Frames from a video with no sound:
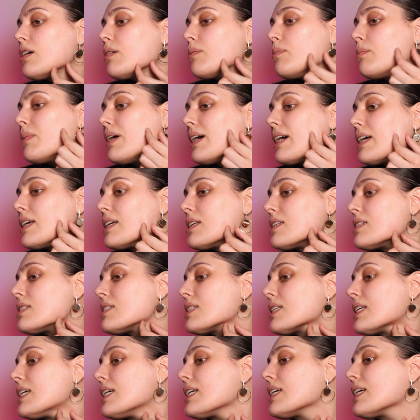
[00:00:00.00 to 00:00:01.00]
my
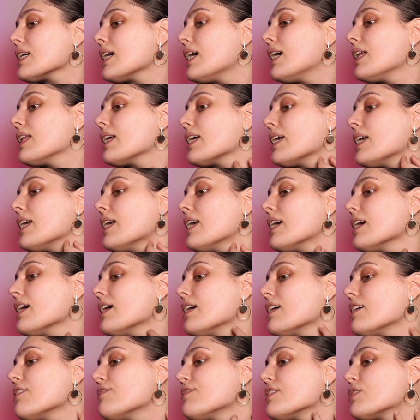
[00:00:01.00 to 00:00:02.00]
skin color here,
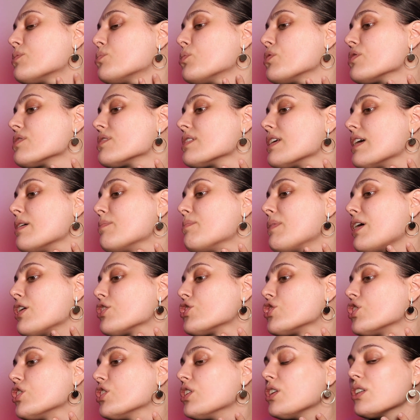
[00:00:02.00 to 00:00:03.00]
if it was a
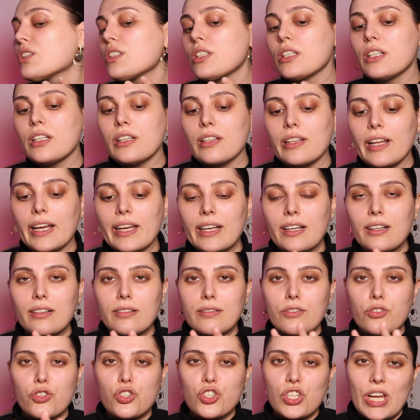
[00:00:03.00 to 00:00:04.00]
match or not, in like
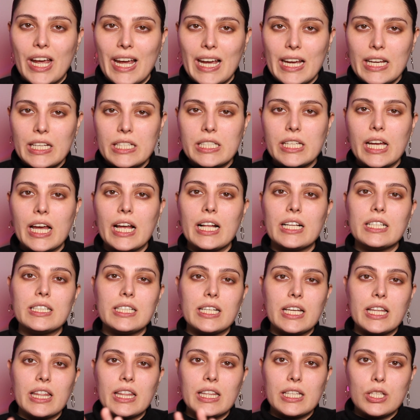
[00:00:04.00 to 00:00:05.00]
shade and
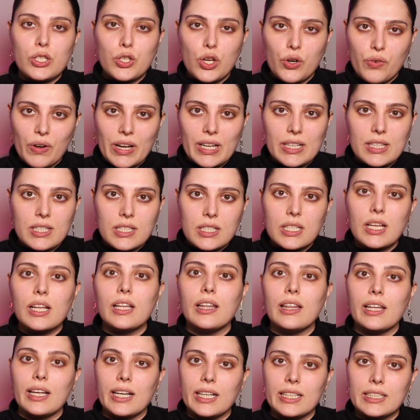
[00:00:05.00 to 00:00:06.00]
in direct
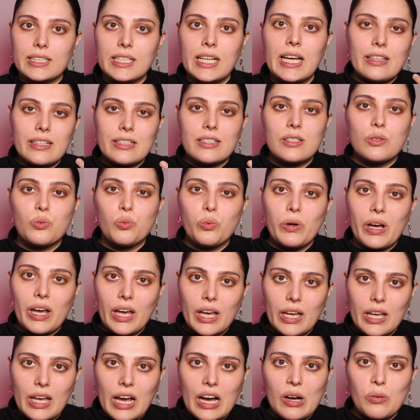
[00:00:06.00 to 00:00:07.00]
sunlight. This
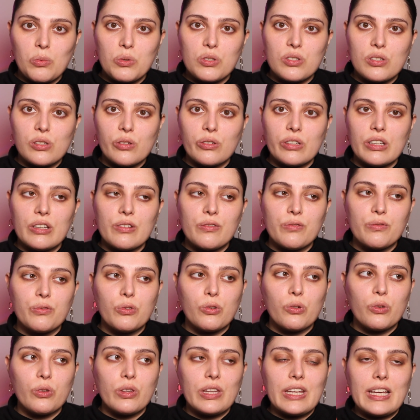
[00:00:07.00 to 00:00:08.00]
way I was looking
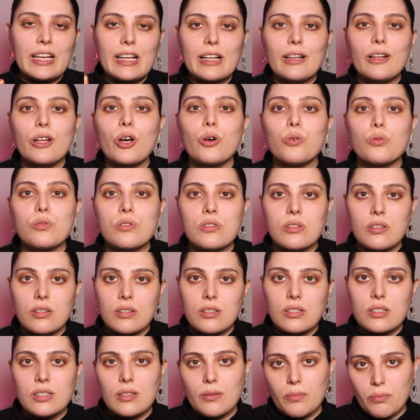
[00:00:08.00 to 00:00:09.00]
for the
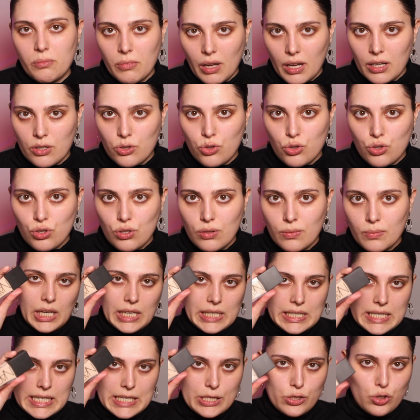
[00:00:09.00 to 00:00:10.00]
closest match.
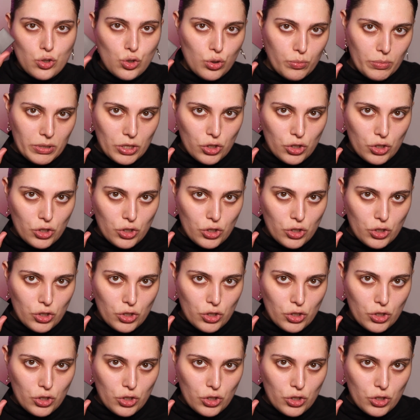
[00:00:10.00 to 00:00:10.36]
It needs to be